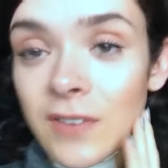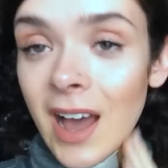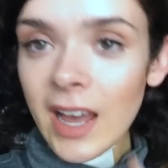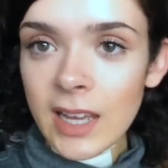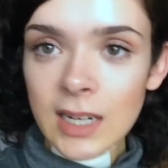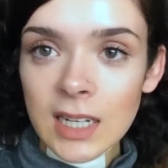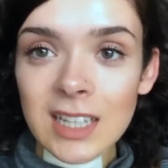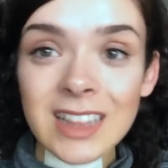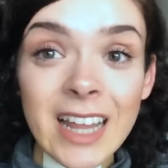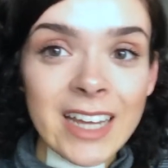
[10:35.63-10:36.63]
fine,
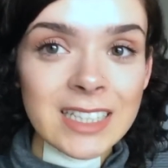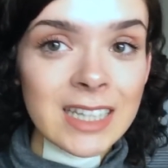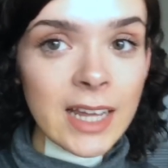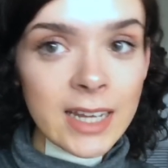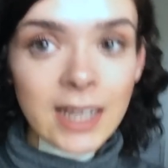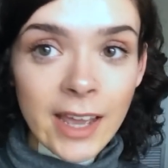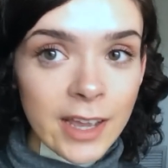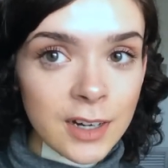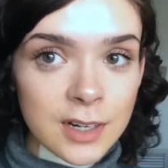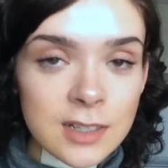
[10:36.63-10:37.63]
light, light
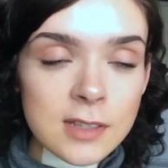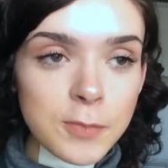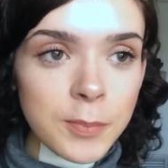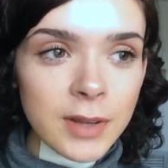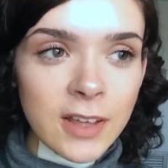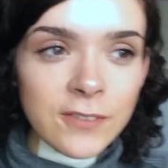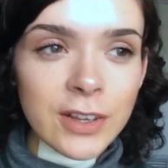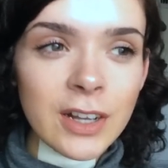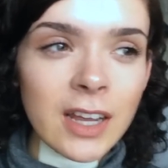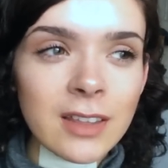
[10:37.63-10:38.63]
hairs, but I
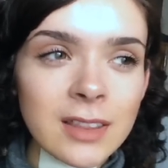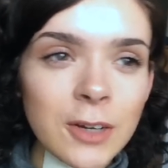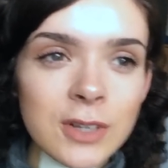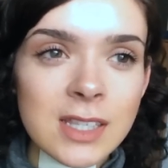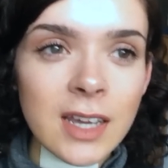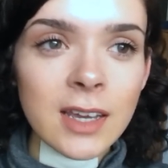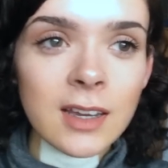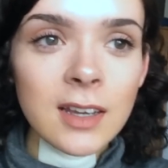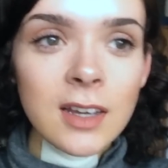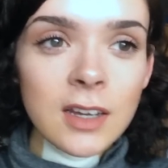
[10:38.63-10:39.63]
figured I thought that was
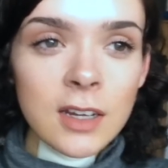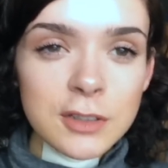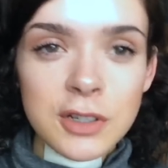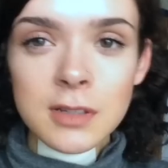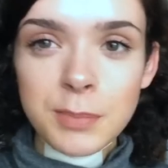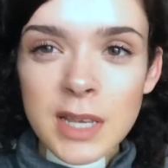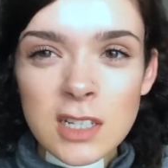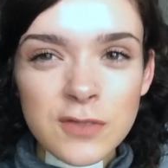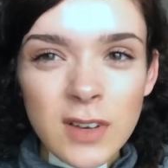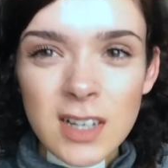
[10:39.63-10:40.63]
like just
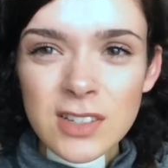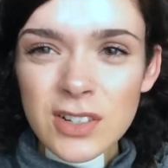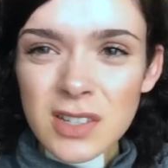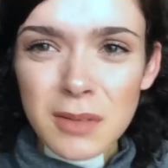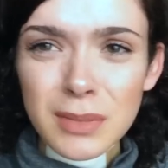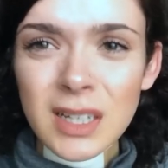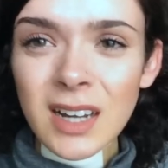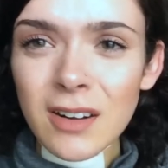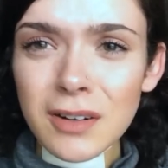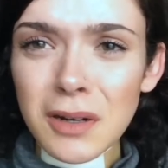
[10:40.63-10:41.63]
peach fuzz or
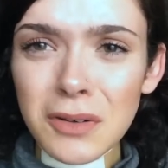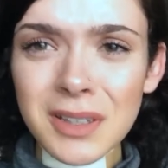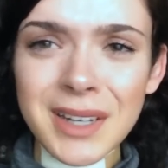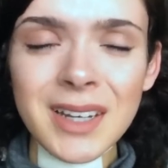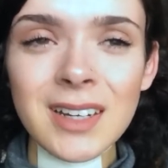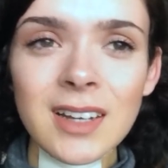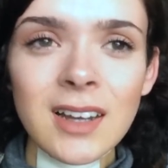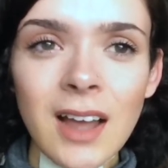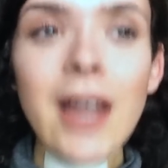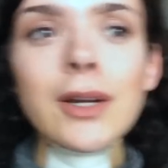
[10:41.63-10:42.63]
something. I don't know. Like
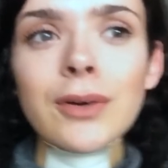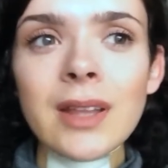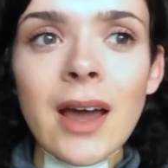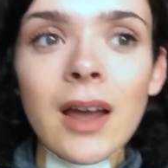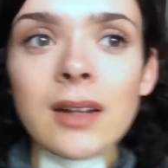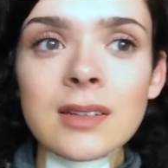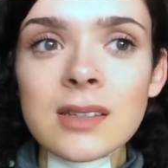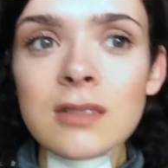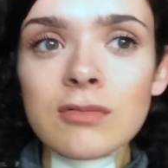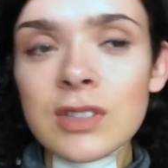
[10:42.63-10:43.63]
I know that
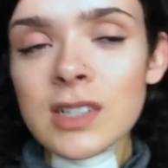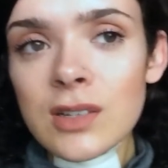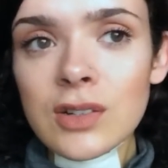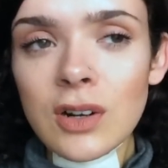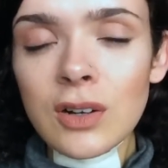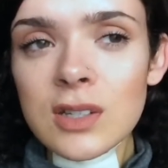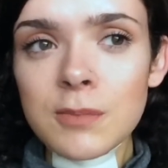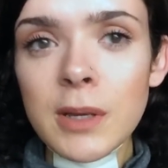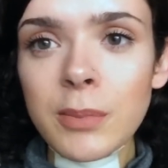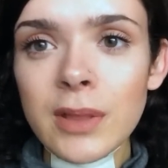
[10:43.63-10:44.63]
cis girls
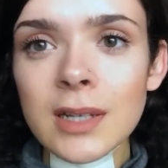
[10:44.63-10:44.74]
and people